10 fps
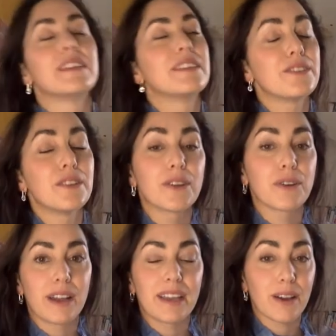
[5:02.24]
to the
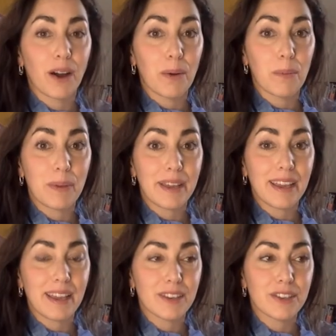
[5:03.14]
great calm
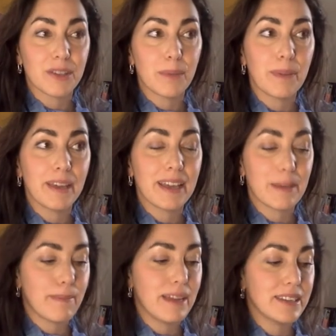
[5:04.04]
being, to the big
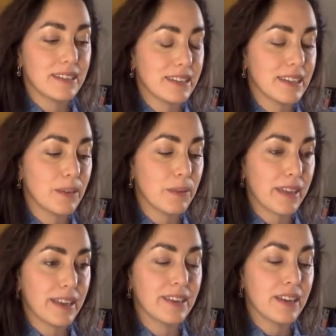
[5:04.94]
immensity
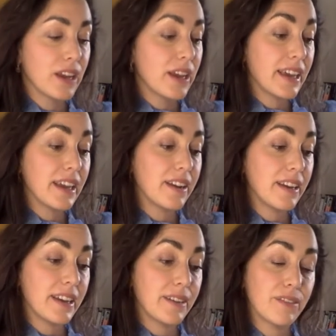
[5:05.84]
within. Here
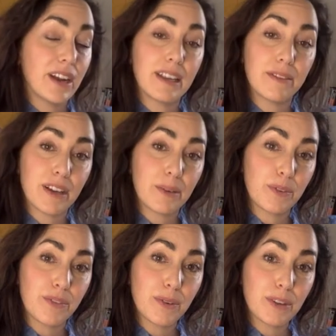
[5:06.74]
in Rainer
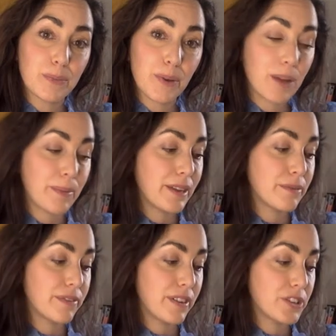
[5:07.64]
Rilke's poem, he
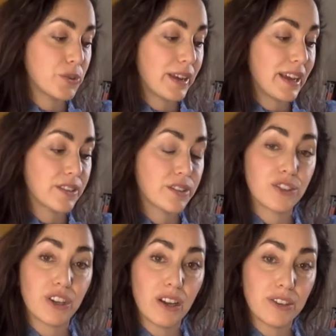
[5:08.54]
refers to it as the
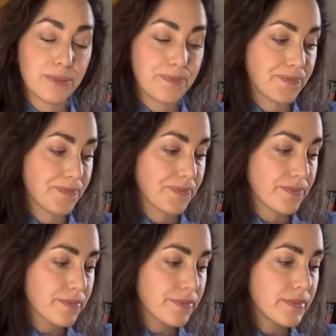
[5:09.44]
church
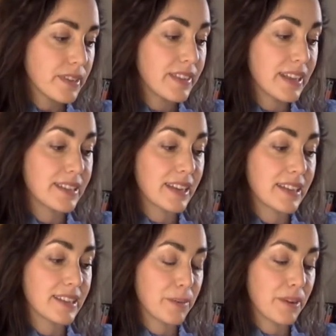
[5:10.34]
that
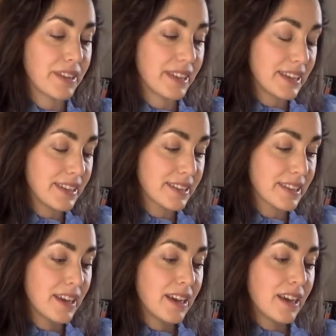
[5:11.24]
stands somewhere in the east.
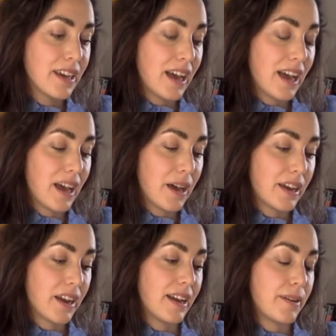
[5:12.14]
And
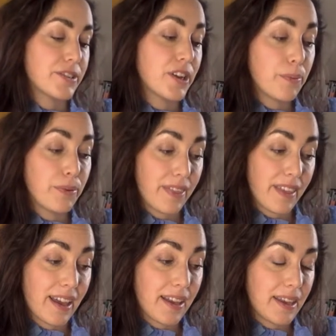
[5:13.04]
I interpret
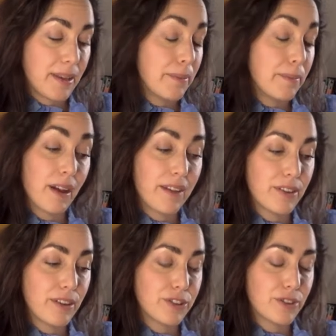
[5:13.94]
that in my
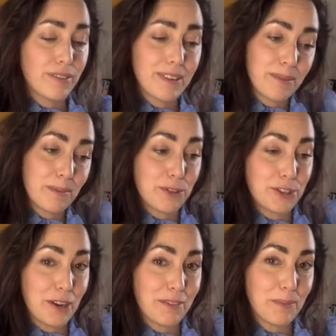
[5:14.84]
version of it, I'm just
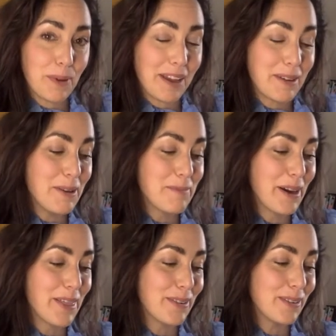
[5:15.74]
sharing my
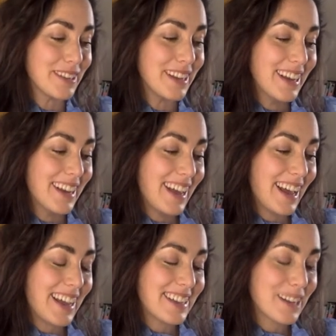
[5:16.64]
thoughts,
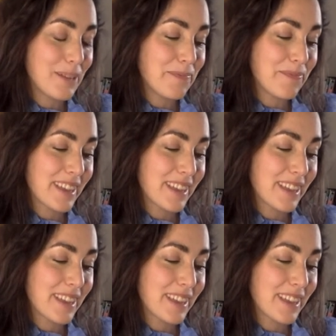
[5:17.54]
as to